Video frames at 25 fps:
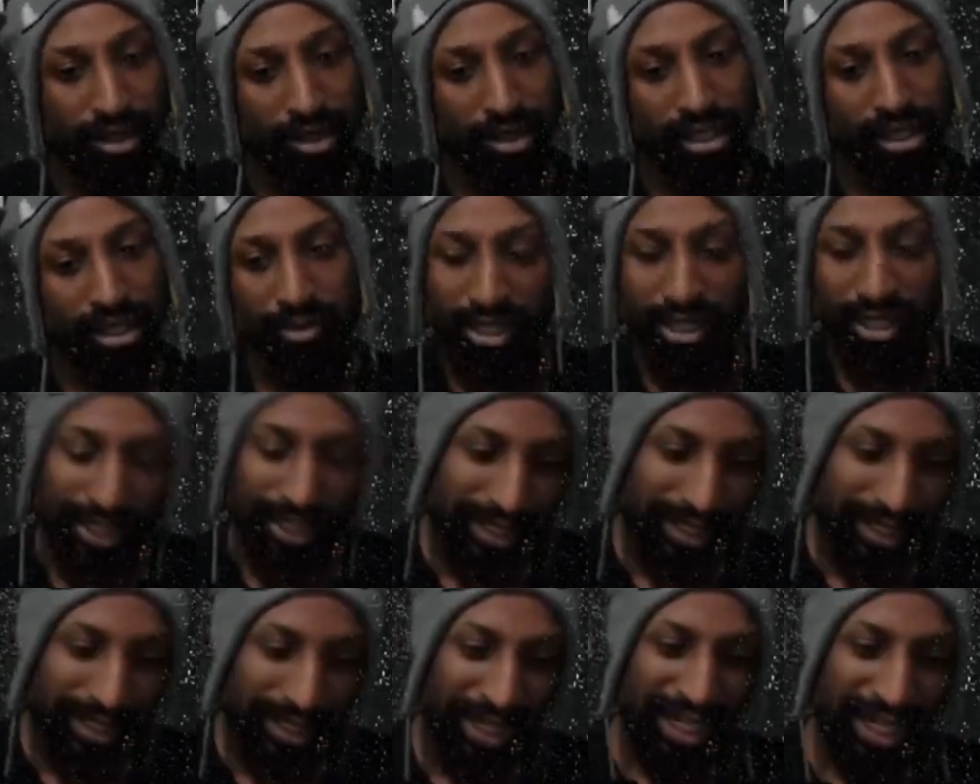To be
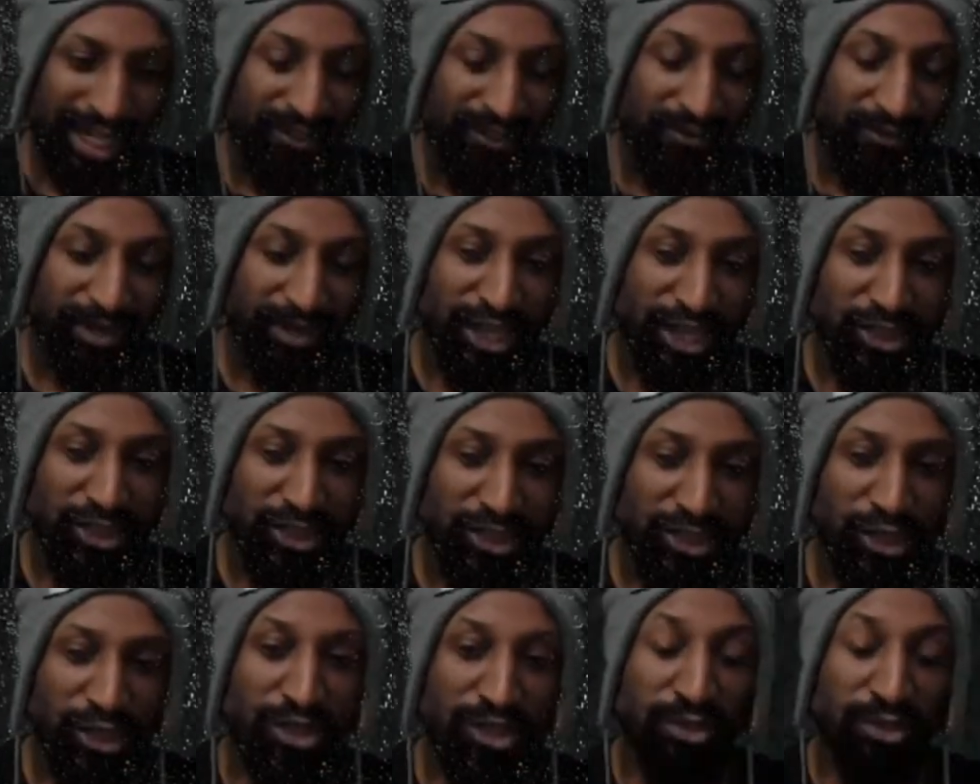disconnected from nature
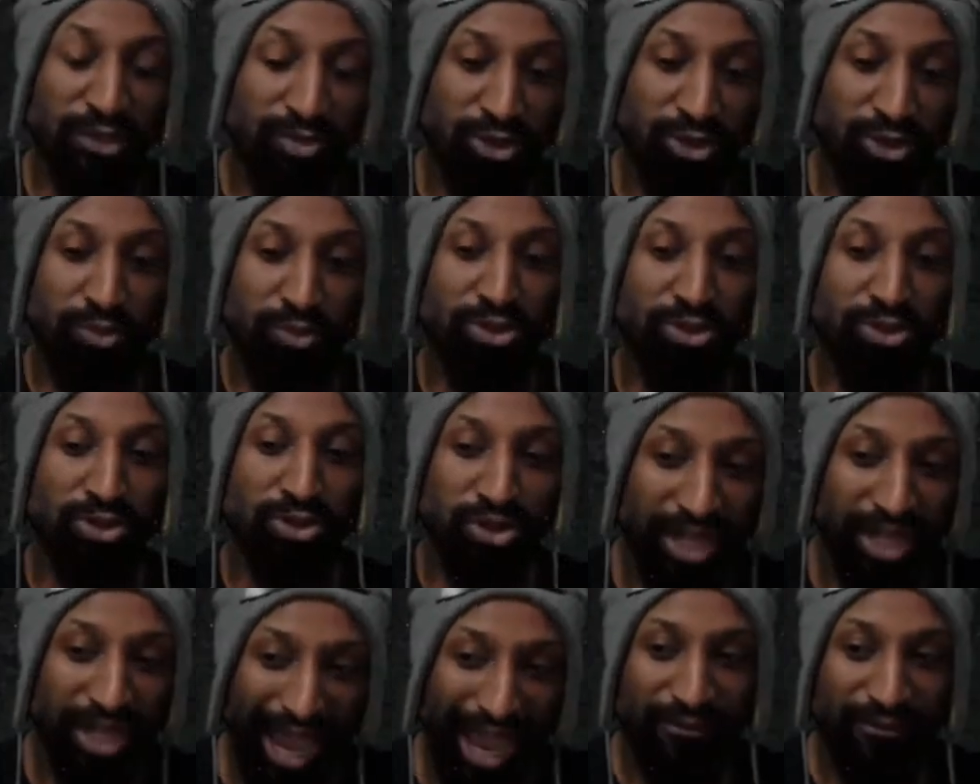is to presume that you
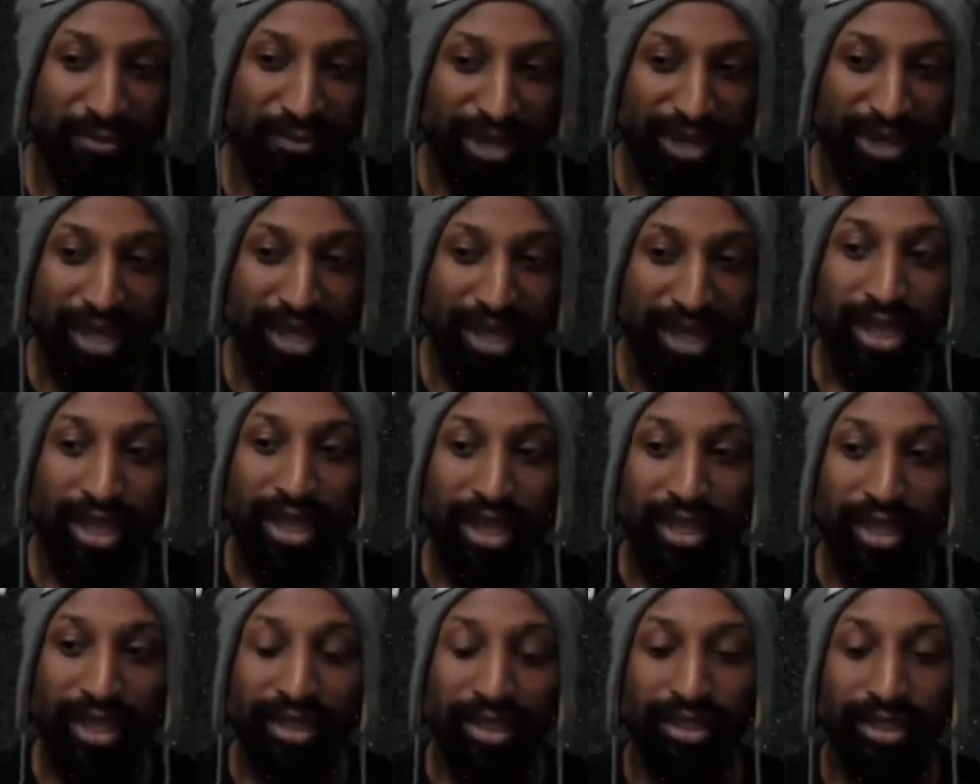could ever be
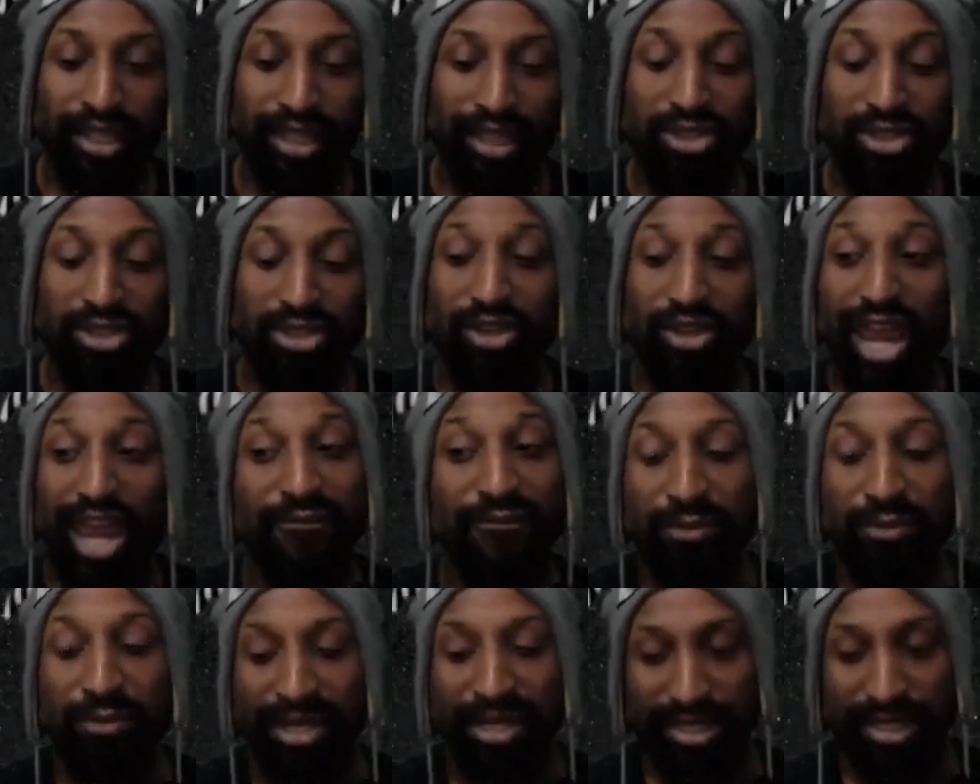that you could
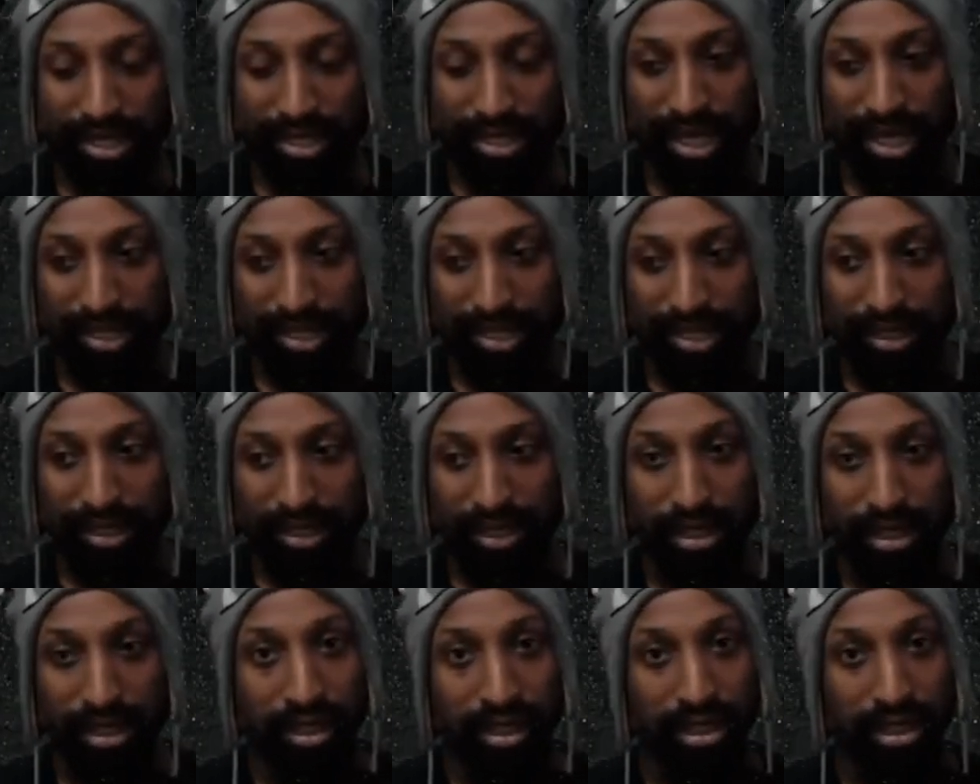ever be disconnected.